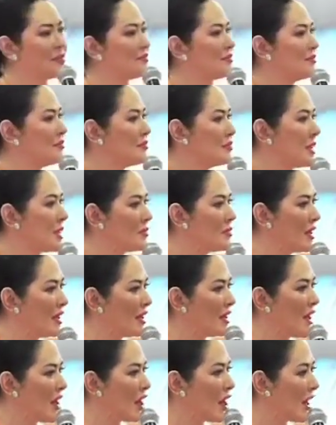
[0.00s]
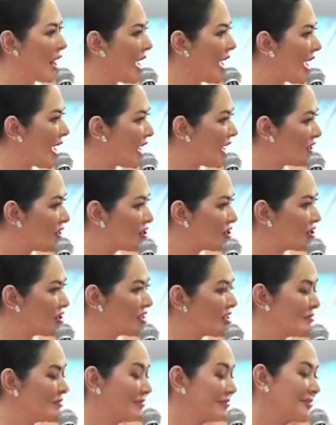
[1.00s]
People our age,
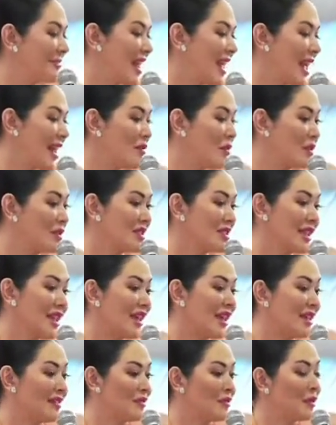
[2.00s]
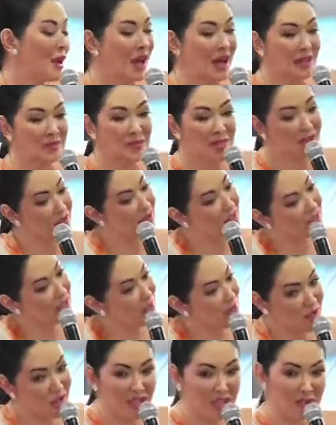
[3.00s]
I won't say what, but you can
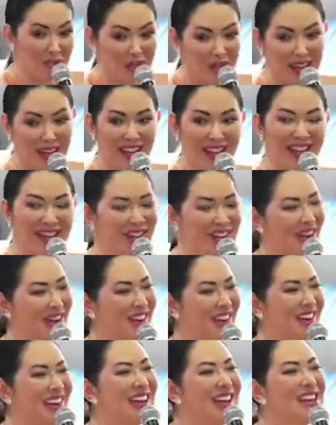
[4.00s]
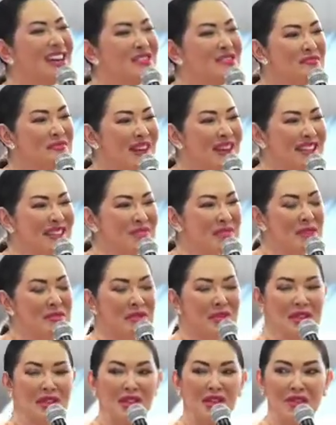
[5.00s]
Google me, you know. But
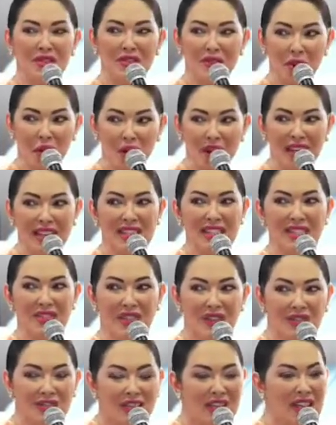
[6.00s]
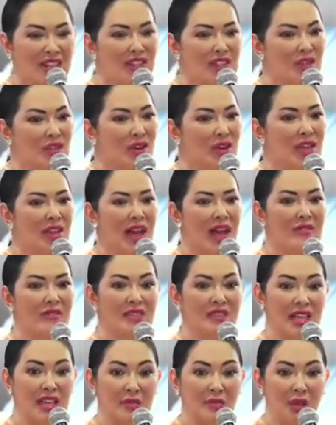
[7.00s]
people in their 40s, 50s, you know, they have
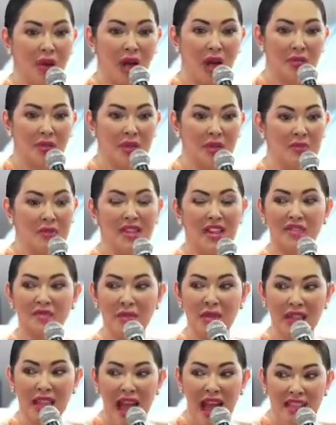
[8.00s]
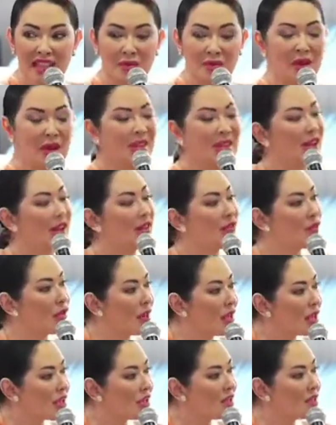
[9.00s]
skin problems, they have melasma, they have
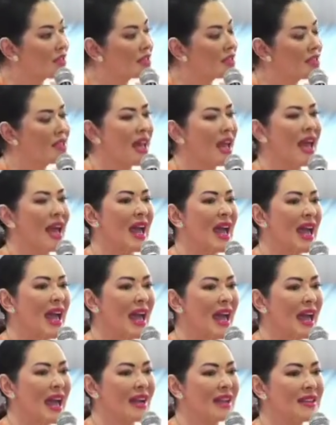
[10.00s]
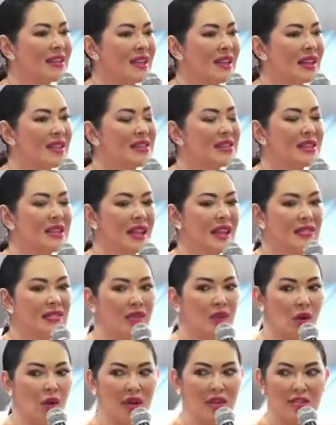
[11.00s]
wrinkles. And instead of
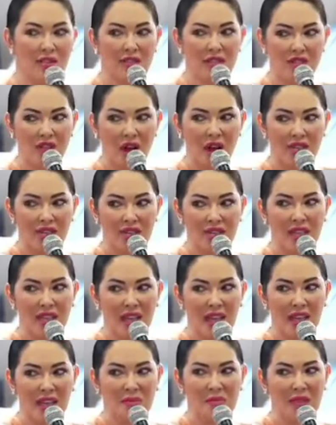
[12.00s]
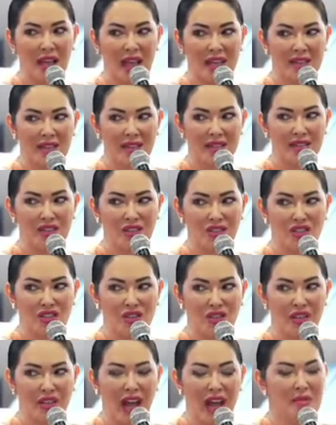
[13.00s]
going to the doctor and getting plastic
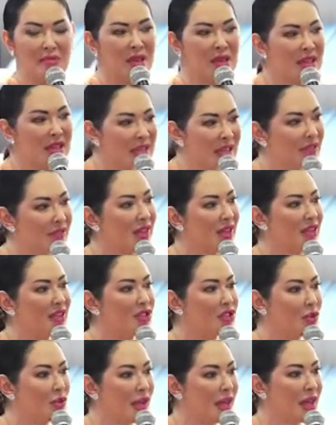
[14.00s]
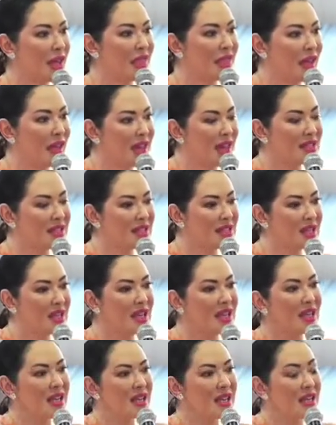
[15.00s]
surgery, I believe in doing things
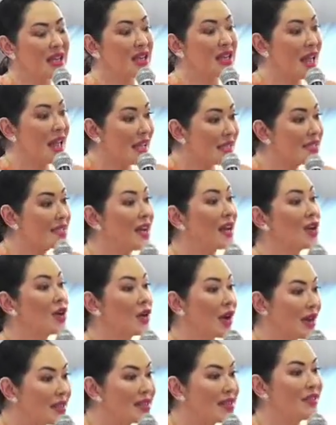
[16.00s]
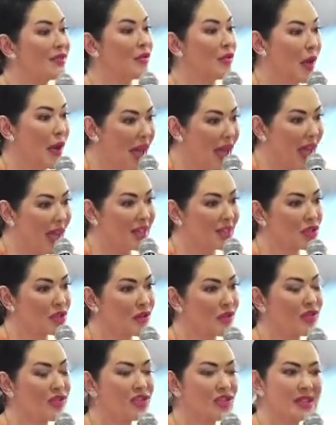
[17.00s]
the less aggressive way. So
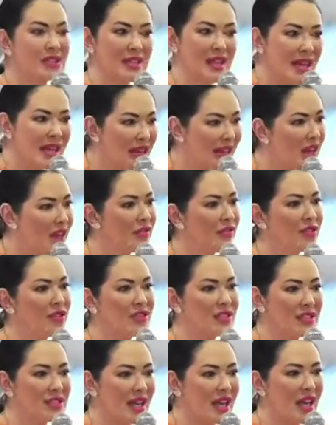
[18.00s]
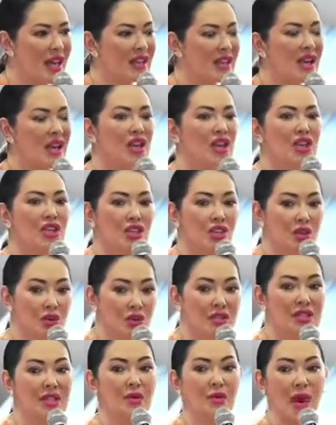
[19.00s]
if you just take care of your skin,
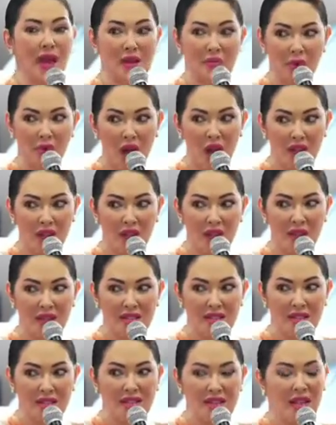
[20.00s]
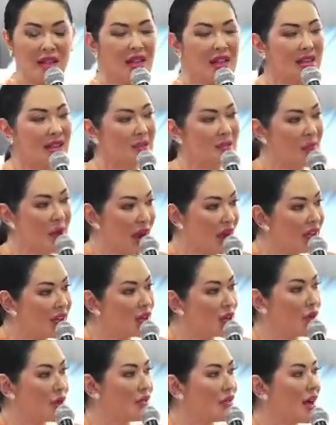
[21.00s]
use the right products like
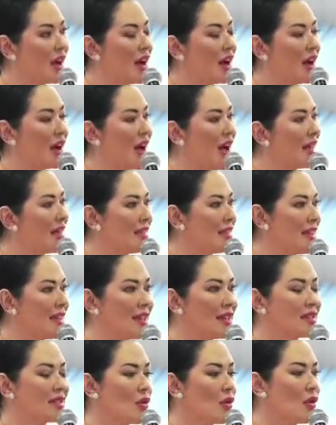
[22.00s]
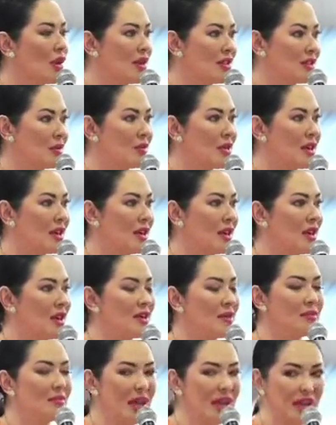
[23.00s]
MARINOVA, I think it's going to be
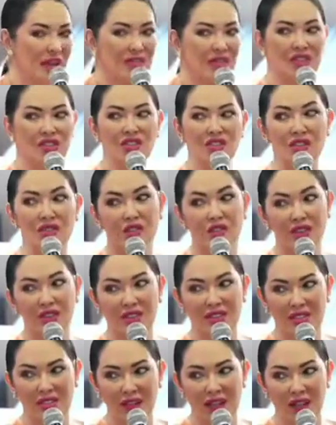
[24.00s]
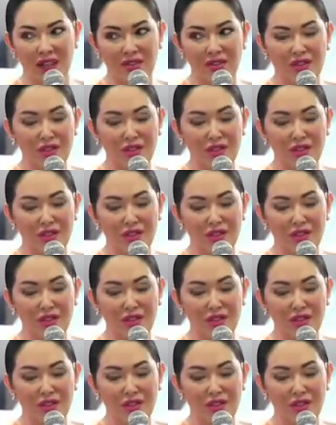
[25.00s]
beneficial for yourself.